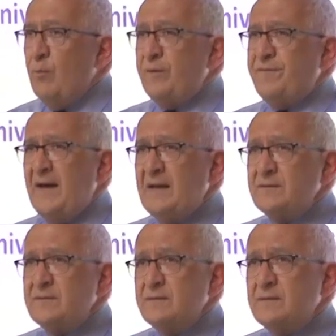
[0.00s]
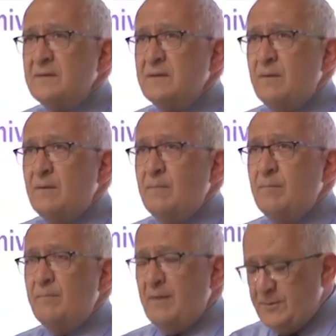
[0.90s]
We found,
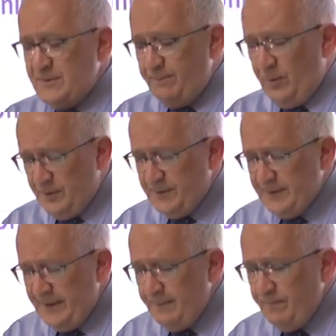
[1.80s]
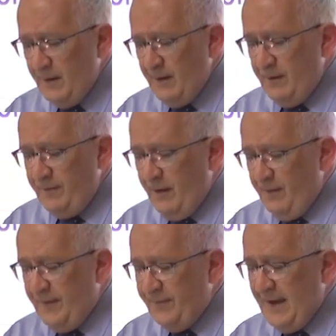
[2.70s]
most importantly,
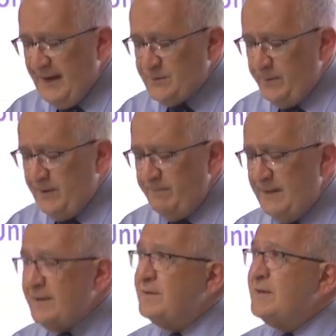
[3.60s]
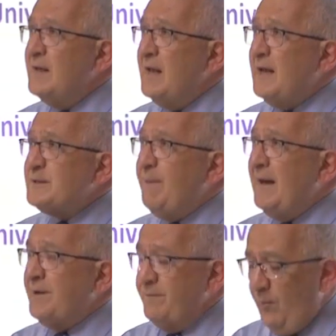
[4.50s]
that the acts were committed as
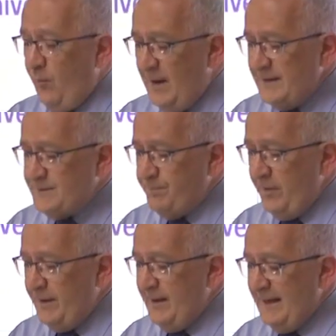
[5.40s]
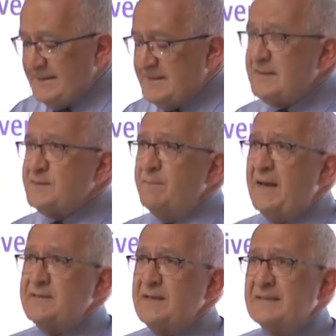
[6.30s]
part of a widespread and
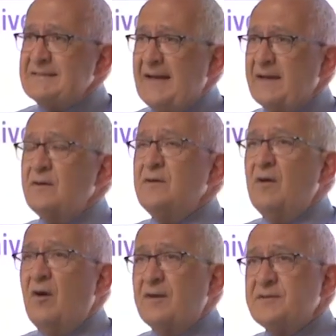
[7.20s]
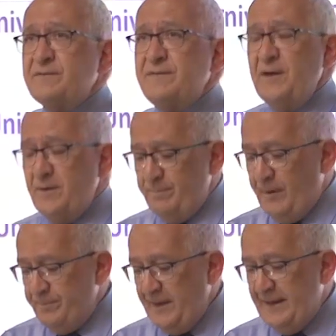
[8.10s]
systematic attack on a civilian
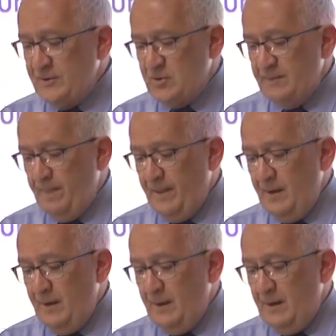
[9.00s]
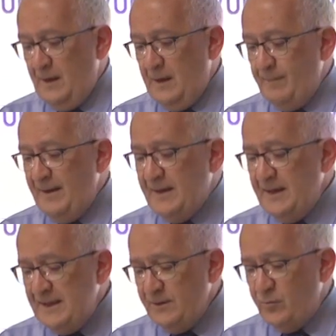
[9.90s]
population, a
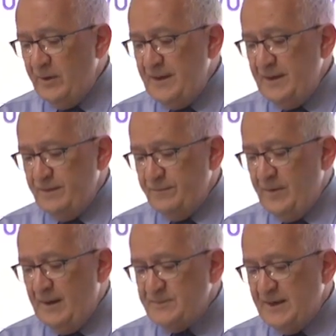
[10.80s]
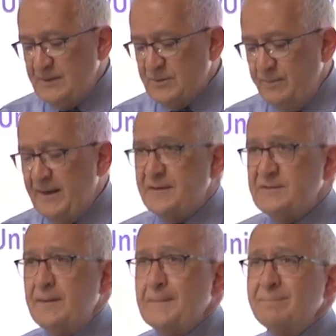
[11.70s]
key ingredient of crimes against humanity.